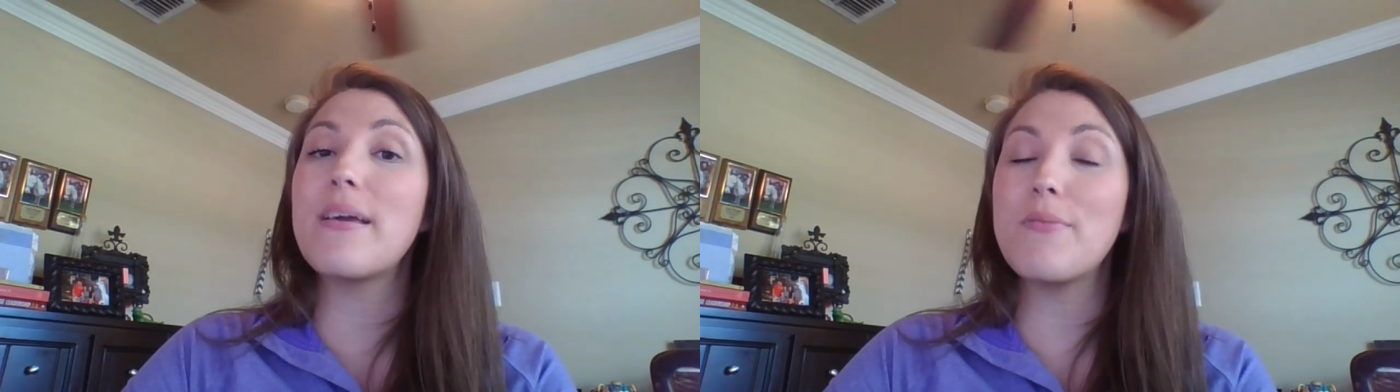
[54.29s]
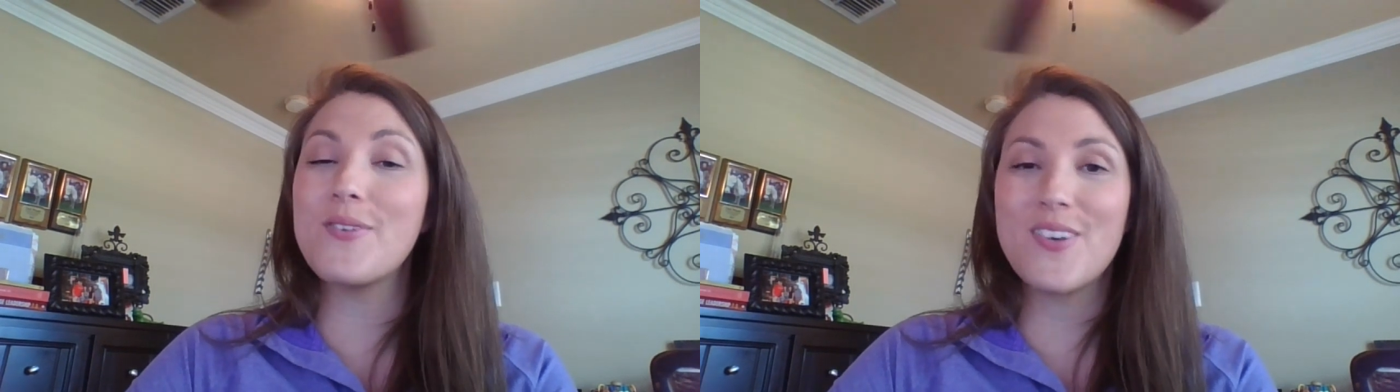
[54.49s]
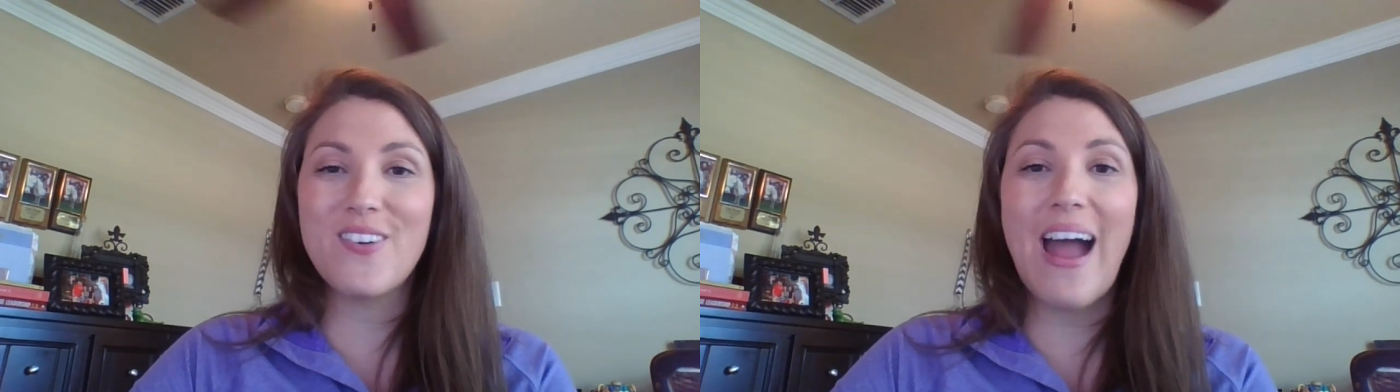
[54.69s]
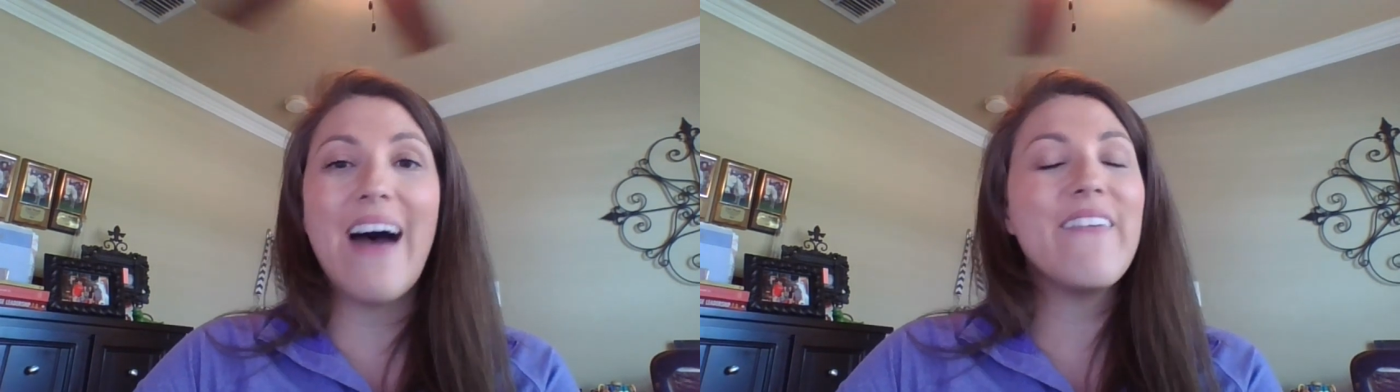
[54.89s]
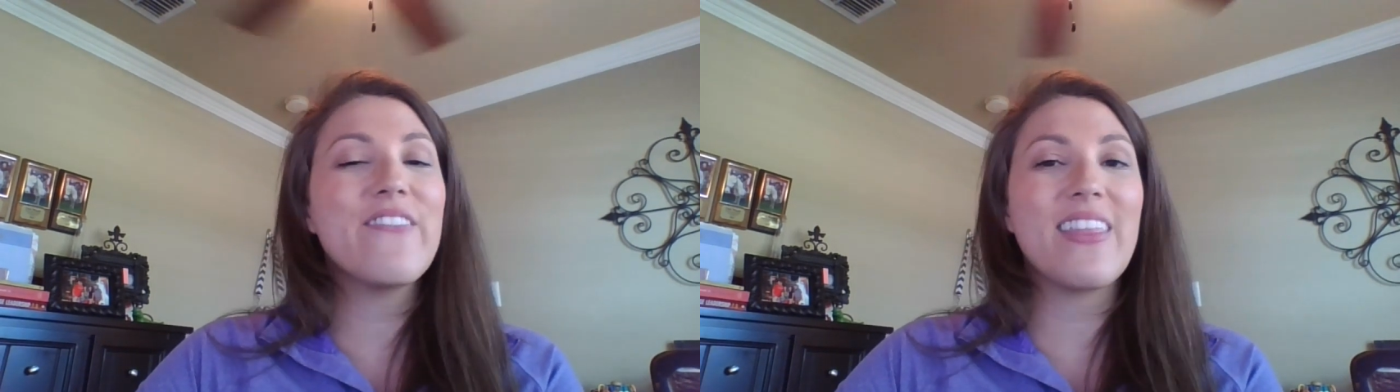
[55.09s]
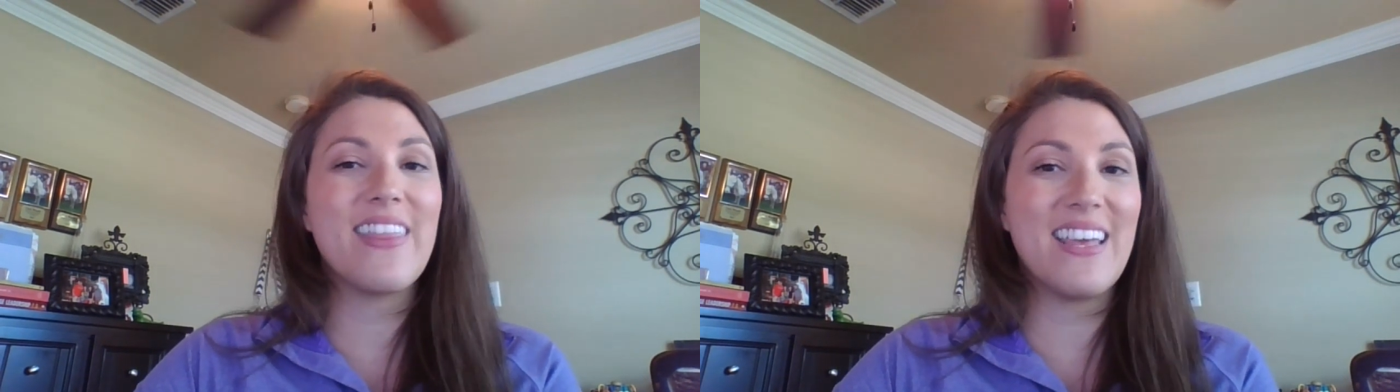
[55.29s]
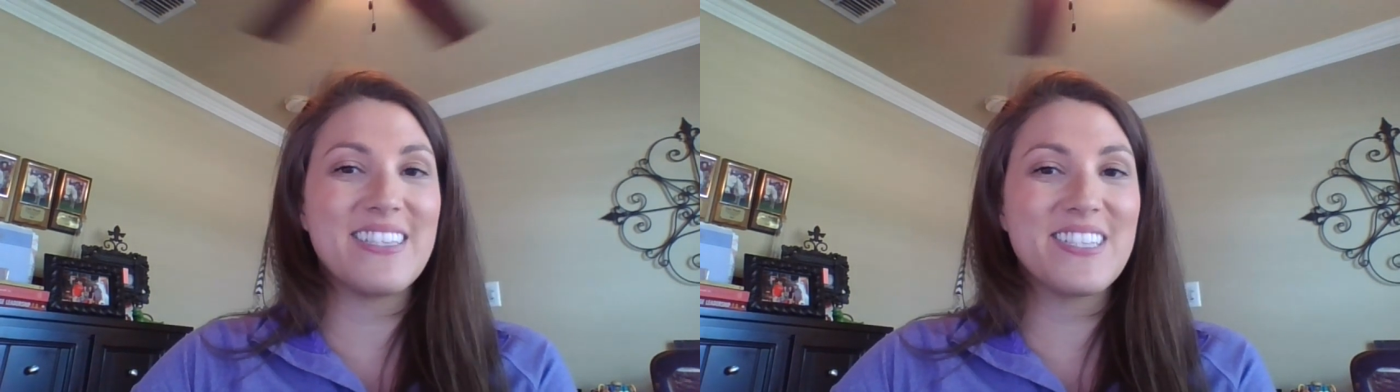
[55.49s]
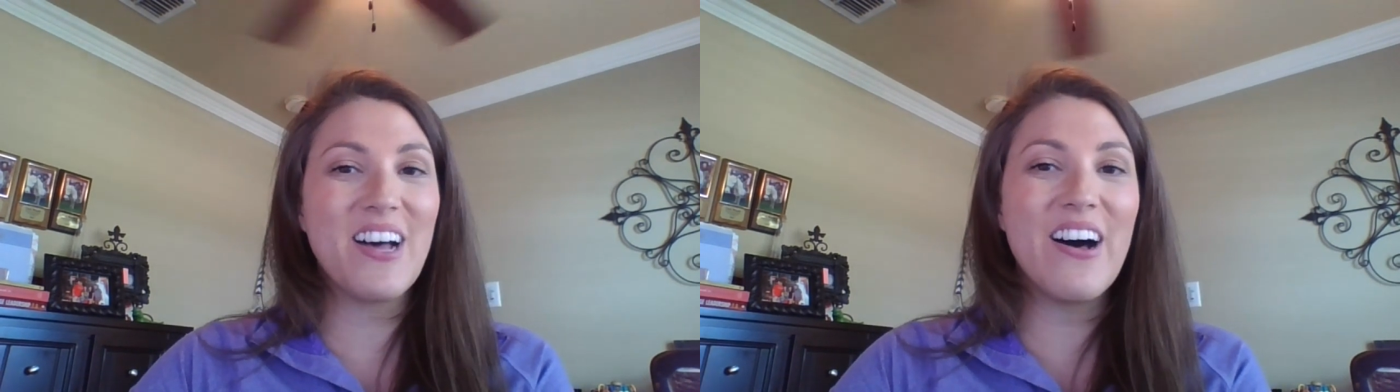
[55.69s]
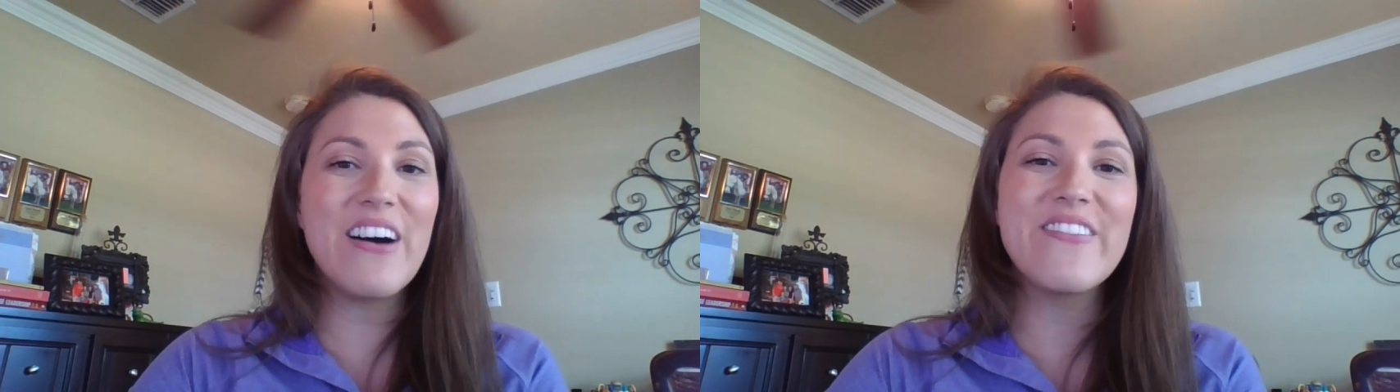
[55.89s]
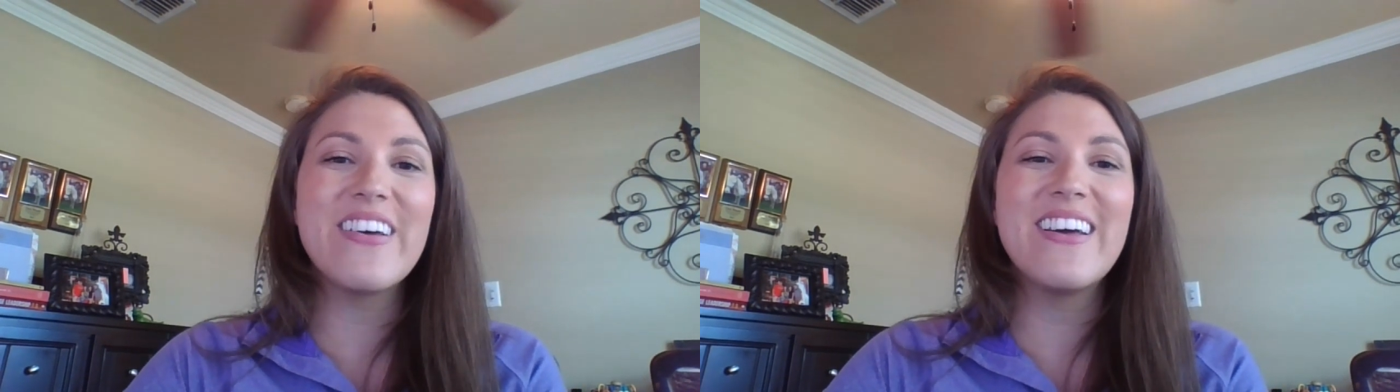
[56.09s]
label your graph, then
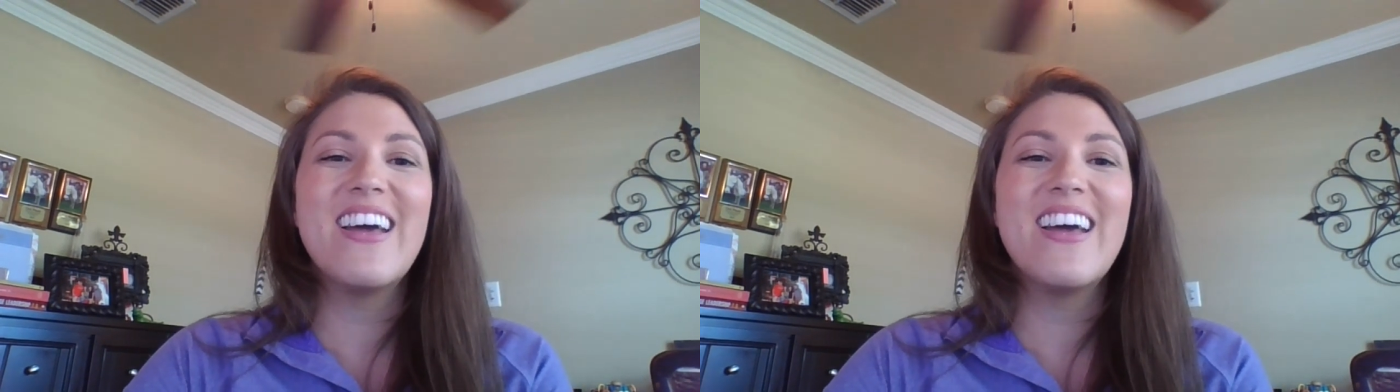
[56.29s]
solve.